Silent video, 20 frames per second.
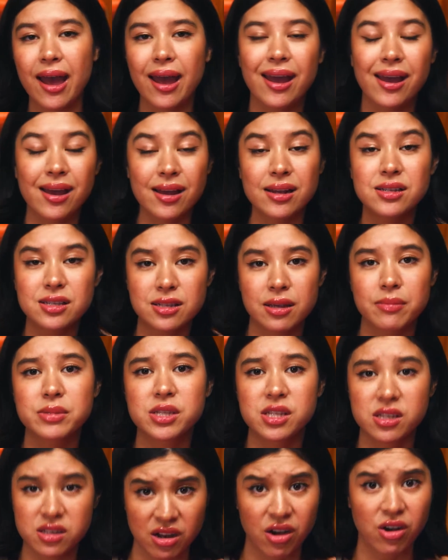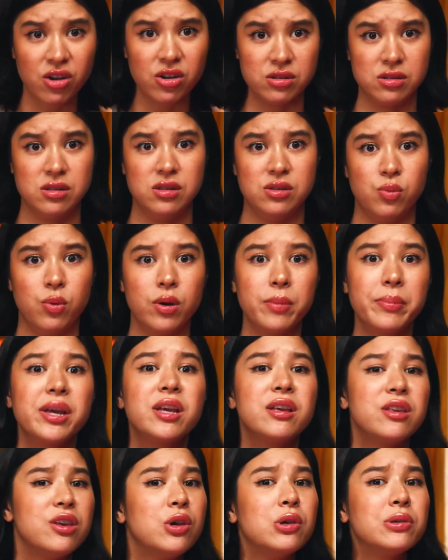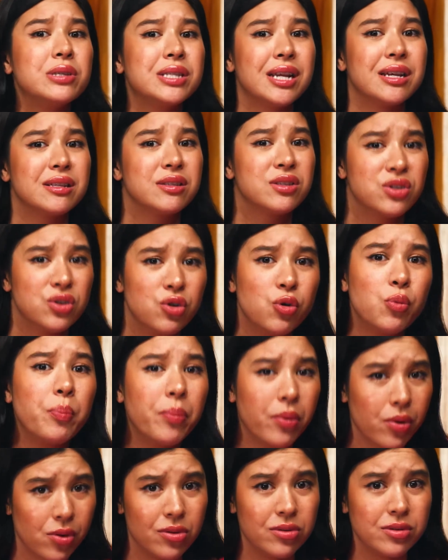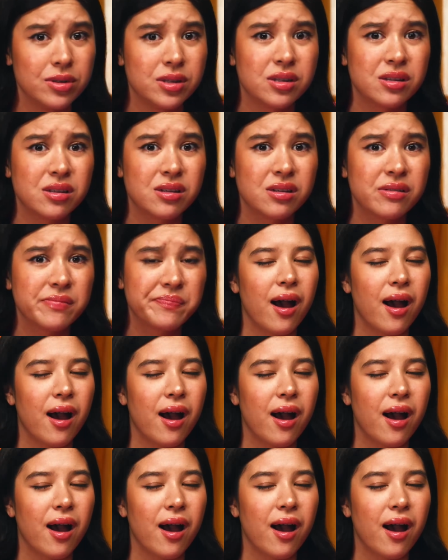and some skulls were being used as soup bowls.